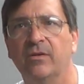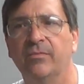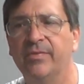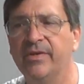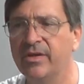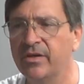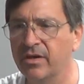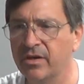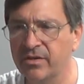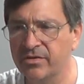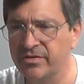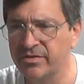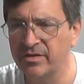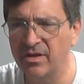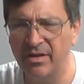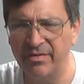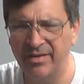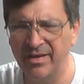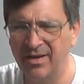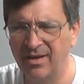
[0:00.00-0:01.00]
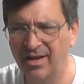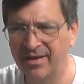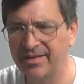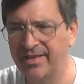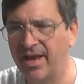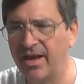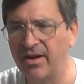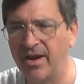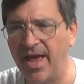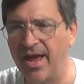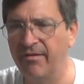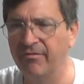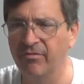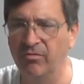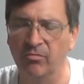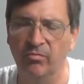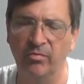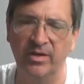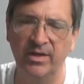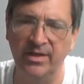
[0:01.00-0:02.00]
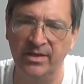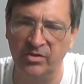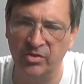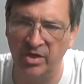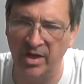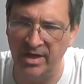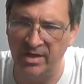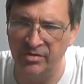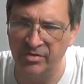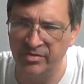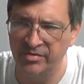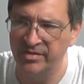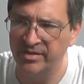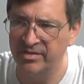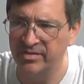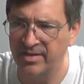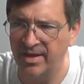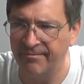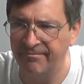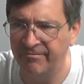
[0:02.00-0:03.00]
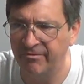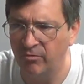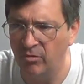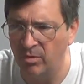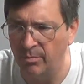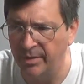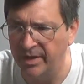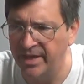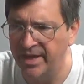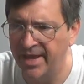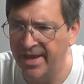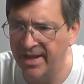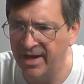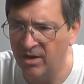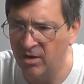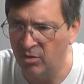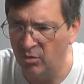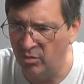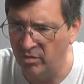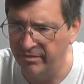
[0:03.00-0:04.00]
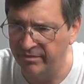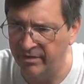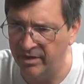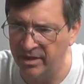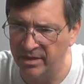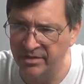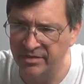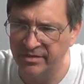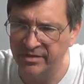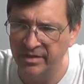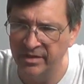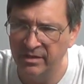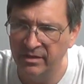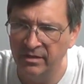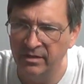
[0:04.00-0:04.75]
because nothing like that ever really changes except for a mechanical device